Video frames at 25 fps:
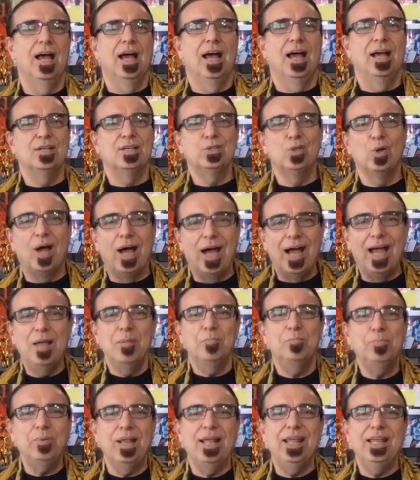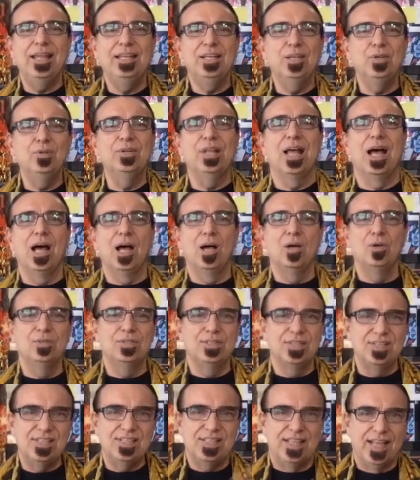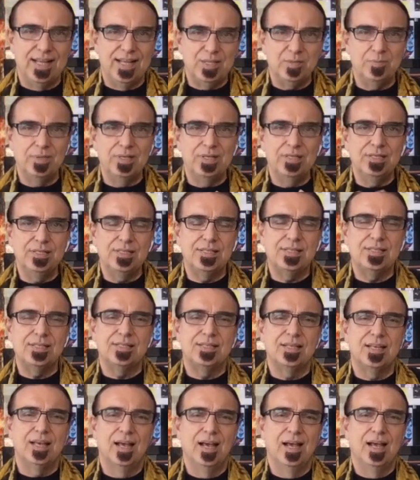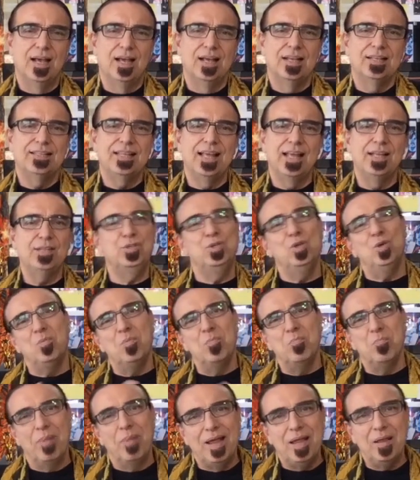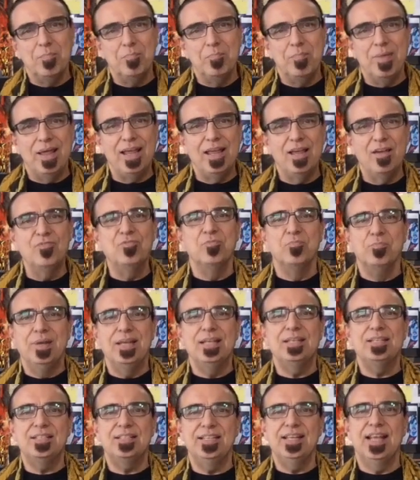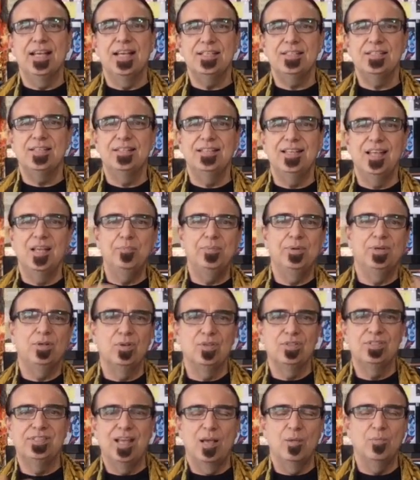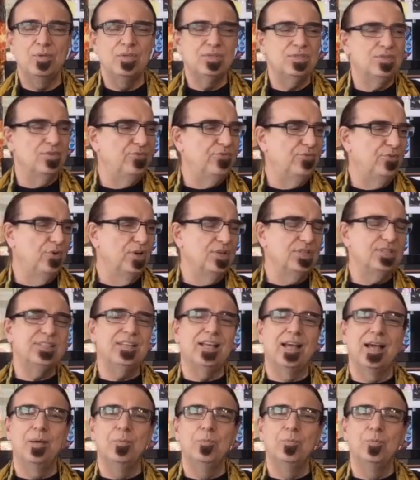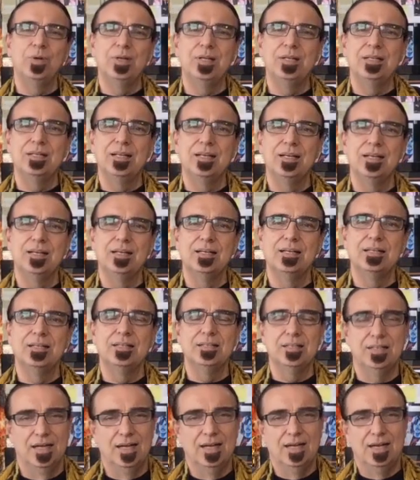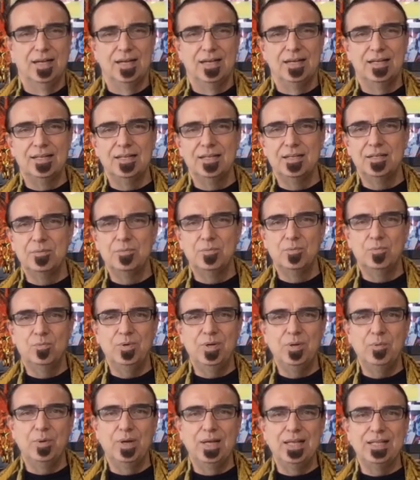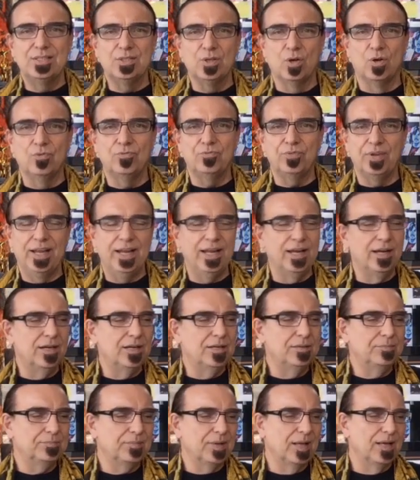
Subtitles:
So I'm playing you now the statements that you may have missed yesterday, because that was the first time when we went off air